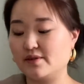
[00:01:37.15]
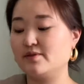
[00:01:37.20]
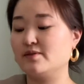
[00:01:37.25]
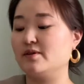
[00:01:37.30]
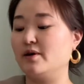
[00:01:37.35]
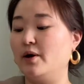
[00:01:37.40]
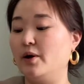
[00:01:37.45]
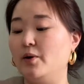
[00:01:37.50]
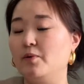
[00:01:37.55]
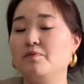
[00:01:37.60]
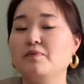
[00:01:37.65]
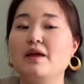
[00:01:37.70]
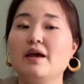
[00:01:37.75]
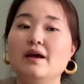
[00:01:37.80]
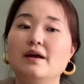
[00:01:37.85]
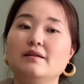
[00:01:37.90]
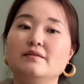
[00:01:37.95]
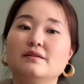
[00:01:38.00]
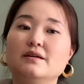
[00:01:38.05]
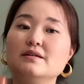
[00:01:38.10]
So
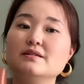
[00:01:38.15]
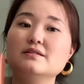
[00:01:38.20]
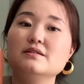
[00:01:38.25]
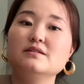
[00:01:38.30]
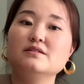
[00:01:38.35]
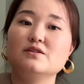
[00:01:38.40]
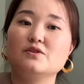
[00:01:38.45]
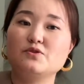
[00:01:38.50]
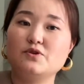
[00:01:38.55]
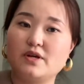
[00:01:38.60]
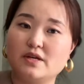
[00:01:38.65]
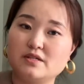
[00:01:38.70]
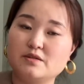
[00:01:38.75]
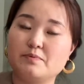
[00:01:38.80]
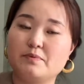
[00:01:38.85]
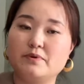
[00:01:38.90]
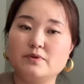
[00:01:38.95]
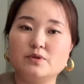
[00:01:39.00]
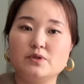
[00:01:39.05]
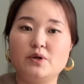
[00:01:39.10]
this is a
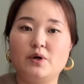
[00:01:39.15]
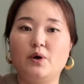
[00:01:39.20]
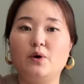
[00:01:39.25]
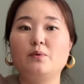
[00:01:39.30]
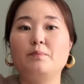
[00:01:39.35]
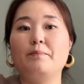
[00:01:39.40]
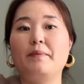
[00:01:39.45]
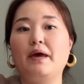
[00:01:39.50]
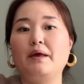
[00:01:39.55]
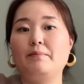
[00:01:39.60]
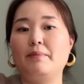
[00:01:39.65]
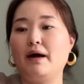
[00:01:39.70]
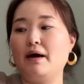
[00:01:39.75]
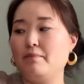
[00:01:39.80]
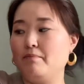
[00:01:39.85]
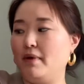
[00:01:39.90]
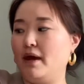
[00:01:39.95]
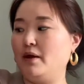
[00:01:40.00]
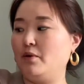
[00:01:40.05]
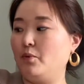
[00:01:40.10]
transport tote made by
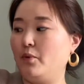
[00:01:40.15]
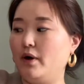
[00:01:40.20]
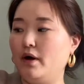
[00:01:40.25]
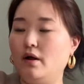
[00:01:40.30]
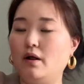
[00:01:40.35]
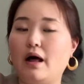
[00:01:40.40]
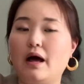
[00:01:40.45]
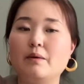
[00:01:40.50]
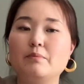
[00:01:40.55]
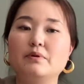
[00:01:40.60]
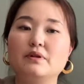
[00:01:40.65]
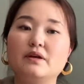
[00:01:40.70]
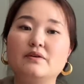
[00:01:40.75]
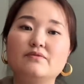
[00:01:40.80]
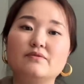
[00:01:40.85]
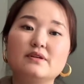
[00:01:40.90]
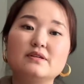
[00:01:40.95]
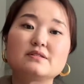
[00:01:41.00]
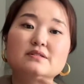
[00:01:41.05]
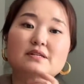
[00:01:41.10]
Madewell. I believe
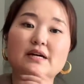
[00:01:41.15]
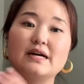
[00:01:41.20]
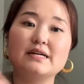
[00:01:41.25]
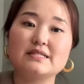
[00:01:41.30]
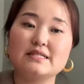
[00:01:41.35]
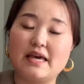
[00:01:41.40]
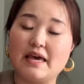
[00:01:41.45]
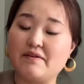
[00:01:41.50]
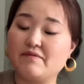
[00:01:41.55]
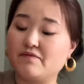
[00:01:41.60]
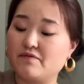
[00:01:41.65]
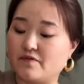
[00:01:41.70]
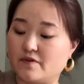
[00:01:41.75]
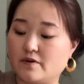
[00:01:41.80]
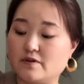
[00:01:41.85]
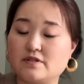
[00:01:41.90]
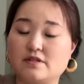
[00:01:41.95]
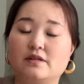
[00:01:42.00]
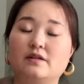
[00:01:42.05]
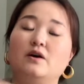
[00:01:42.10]
this size came
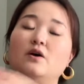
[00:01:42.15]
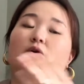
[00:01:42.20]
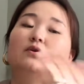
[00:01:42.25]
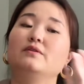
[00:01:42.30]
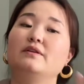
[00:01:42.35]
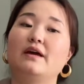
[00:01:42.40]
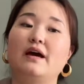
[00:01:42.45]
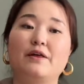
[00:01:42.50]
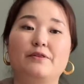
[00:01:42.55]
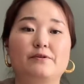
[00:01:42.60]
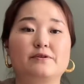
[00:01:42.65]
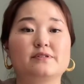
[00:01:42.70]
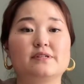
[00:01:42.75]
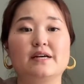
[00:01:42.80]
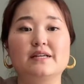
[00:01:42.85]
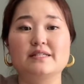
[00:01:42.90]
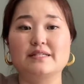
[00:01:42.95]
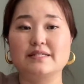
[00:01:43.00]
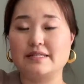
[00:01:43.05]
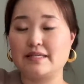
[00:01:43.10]
first and all the other
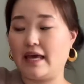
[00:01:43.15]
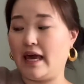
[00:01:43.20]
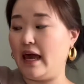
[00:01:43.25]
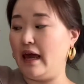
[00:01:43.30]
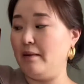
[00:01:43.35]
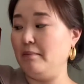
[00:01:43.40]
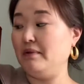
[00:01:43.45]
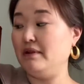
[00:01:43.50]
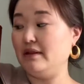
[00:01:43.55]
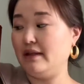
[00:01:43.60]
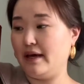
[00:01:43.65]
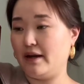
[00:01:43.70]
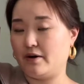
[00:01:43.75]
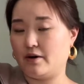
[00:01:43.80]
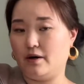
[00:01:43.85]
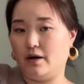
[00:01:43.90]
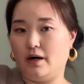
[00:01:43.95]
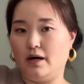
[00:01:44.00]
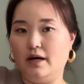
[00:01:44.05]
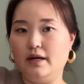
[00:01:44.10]
sizes came later
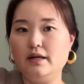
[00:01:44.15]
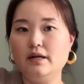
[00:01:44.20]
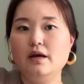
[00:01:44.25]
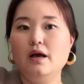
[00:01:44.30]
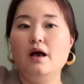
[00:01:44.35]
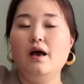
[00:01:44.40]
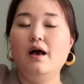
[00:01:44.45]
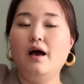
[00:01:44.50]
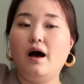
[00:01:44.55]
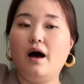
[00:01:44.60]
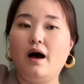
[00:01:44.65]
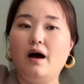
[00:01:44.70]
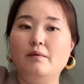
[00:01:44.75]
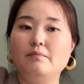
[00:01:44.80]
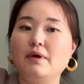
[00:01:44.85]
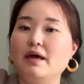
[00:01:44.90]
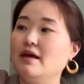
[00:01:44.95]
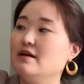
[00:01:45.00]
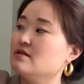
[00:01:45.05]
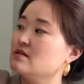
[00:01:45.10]
on.
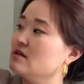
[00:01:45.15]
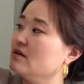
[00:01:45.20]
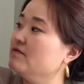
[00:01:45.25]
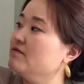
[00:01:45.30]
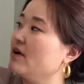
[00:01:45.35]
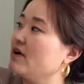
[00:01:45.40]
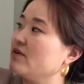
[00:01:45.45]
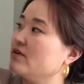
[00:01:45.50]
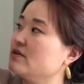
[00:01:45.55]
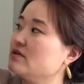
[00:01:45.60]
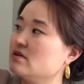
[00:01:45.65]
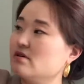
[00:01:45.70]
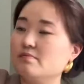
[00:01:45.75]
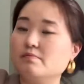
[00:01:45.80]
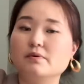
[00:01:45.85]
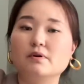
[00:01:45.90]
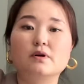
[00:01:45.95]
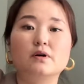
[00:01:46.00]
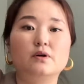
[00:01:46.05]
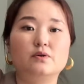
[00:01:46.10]
It's a very
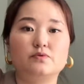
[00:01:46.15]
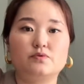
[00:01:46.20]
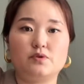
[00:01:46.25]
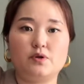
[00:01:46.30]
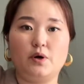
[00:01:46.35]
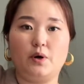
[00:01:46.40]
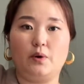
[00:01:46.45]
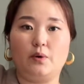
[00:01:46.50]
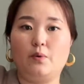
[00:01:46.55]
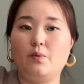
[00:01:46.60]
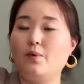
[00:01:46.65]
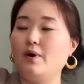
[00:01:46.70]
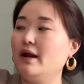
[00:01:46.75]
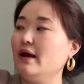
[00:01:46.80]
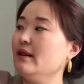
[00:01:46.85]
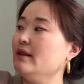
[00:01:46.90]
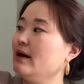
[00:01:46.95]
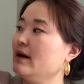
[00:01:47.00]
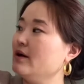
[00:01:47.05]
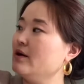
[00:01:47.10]
typical tote. What I
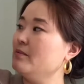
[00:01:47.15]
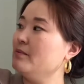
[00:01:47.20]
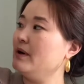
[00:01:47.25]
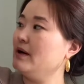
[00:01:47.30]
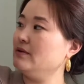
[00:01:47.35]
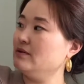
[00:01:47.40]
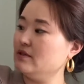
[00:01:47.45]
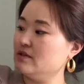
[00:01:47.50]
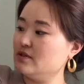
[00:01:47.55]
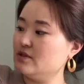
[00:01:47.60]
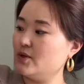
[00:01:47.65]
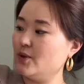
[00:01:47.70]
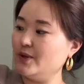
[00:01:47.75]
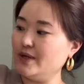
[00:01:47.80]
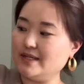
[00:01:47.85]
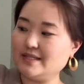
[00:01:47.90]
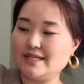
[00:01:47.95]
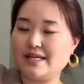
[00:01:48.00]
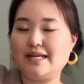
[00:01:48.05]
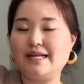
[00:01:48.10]
like about this tote
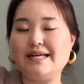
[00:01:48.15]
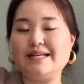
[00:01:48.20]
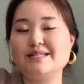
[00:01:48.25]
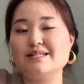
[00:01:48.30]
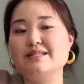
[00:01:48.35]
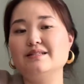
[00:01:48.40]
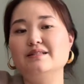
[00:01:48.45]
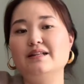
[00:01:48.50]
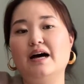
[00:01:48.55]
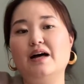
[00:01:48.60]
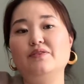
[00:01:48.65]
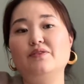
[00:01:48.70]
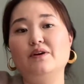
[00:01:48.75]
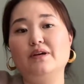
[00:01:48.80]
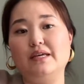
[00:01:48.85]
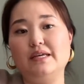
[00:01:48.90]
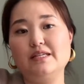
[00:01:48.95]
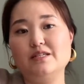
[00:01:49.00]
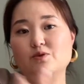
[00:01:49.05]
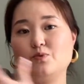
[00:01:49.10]
is that it's not
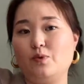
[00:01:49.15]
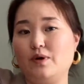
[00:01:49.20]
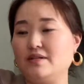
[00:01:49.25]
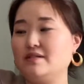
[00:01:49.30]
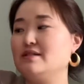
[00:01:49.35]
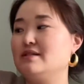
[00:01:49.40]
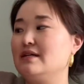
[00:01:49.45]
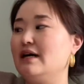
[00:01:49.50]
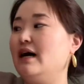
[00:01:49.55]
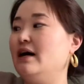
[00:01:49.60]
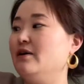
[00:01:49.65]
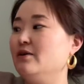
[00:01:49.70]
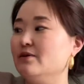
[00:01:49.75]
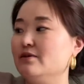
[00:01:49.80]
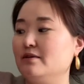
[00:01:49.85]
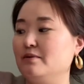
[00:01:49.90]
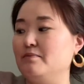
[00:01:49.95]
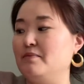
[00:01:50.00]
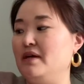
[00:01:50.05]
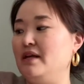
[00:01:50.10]
the east-west style,
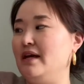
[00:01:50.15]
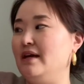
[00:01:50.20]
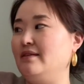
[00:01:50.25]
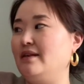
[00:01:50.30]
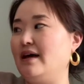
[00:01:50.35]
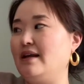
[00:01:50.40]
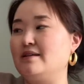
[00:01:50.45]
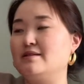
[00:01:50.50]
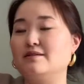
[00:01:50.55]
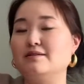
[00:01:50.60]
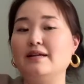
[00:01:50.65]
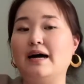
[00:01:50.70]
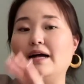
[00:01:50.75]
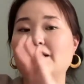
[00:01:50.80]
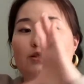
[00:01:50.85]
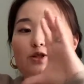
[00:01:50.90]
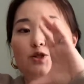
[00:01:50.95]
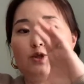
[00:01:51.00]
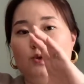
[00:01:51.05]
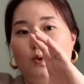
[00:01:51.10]
meaning that it's not
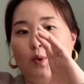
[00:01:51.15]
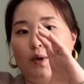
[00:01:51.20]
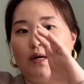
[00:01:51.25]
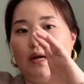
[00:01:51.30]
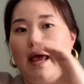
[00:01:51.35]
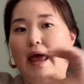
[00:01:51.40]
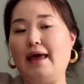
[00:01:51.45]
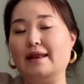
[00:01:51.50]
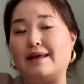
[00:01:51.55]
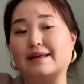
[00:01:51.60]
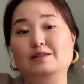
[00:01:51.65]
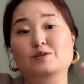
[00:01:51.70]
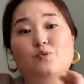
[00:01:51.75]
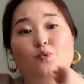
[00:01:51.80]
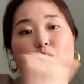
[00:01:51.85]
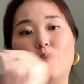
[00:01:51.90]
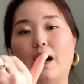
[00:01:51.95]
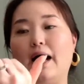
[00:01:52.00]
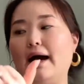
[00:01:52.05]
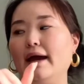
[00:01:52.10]
short and it's
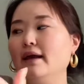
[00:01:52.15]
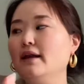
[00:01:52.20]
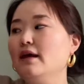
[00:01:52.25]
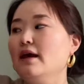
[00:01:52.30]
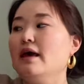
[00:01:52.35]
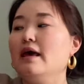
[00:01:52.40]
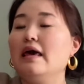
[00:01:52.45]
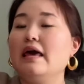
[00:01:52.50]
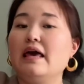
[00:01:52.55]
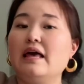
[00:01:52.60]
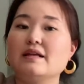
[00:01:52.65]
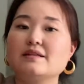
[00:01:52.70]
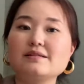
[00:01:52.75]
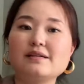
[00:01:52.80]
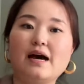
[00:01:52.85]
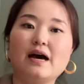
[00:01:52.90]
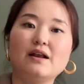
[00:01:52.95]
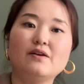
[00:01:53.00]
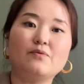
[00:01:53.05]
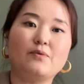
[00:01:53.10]
wide. It's
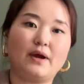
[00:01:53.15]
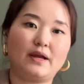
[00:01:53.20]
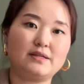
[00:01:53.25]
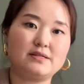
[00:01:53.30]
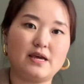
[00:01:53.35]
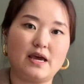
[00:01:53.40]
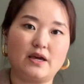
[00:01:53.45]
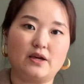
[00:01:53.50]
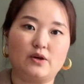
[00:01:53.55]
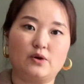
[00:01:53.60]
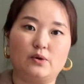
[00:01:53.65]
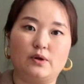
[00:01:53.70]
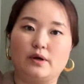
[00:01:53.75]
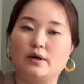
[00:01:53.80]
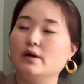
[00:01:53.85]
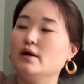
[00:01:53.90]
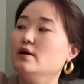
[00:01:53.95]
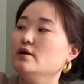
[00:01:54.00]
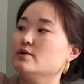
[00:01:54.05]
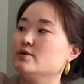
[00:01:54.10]
kind of
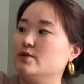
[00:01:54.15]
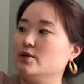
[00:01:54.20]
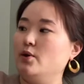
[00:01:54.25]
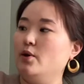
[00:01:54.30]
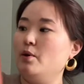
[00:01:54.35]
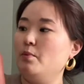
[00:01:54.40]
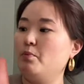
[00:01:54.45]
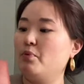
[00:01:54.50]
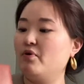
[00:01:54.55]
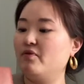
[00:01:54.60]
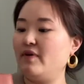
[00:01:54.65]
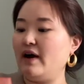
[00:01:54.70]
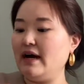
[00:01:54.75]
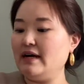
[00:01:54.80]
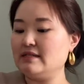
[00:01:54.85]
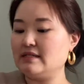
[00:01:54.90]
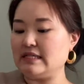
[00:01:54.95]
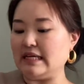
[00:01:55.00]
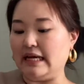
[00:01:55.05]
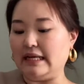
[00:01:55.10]
rectangular. So it
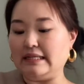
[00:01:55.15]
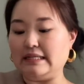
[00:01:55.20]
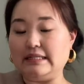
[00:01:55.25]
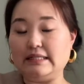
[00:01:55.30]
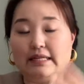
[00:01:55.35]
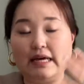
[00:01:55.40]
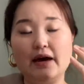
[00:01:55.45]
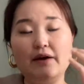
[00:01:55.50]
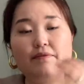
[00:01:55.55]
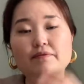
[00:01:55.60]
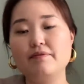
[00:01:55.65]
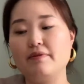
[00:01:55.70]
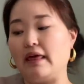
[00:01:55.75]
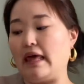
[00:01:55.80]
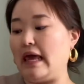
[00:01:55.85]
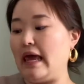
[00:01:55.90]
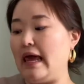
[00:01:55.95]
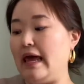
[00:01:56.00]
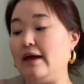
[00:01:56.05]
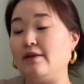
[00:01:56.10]
provides that depth
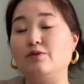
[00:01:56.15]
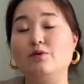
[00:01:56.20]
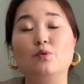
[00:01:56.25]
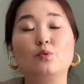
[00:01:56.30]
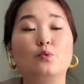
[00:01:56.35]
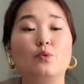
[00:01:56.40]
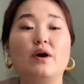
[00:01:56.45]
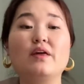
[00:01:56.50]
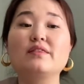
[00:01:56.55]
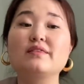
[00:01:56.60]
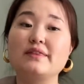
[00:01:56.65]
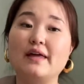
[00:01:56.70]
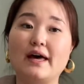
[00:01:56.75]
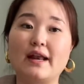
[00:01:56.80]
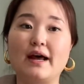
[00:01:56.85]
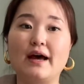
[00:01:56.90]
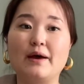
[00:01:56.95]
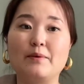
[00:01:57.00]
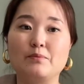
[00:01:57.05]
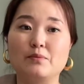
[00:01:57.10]
and the width that
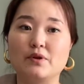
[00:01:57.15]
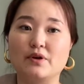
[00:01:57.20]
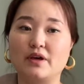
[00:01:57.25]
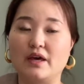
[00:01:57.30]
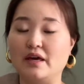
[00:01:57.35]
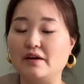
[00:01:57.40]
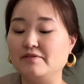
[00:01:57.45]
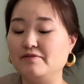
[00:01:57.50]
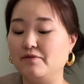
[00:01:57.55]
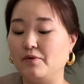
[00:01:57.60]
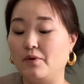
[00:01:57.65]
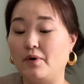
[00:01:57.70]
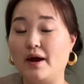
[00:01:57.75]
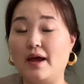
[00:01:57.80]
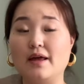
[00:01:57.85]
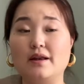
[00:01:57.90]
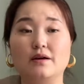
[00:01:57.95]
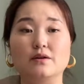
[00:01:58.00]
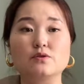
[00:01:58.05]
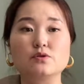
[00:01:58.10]
I'm looking for
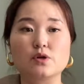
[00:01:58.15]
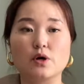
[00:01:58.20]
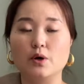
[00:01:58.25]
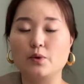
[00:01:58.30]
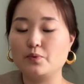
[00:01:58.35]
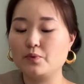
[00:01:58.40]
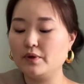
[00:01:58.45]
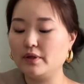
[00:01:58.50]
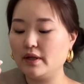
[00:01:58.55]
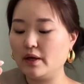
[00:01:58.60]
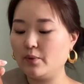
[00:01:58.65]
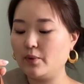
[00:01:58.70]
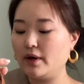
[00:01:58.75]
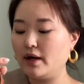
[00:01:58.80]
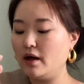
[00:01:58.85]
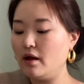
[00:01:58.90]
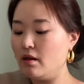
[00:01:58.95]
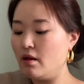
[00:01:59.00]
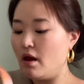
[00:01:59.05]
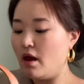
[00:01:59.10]
in a tote really
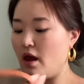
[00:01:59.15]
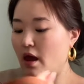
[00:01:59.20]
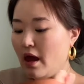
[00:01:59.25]
well.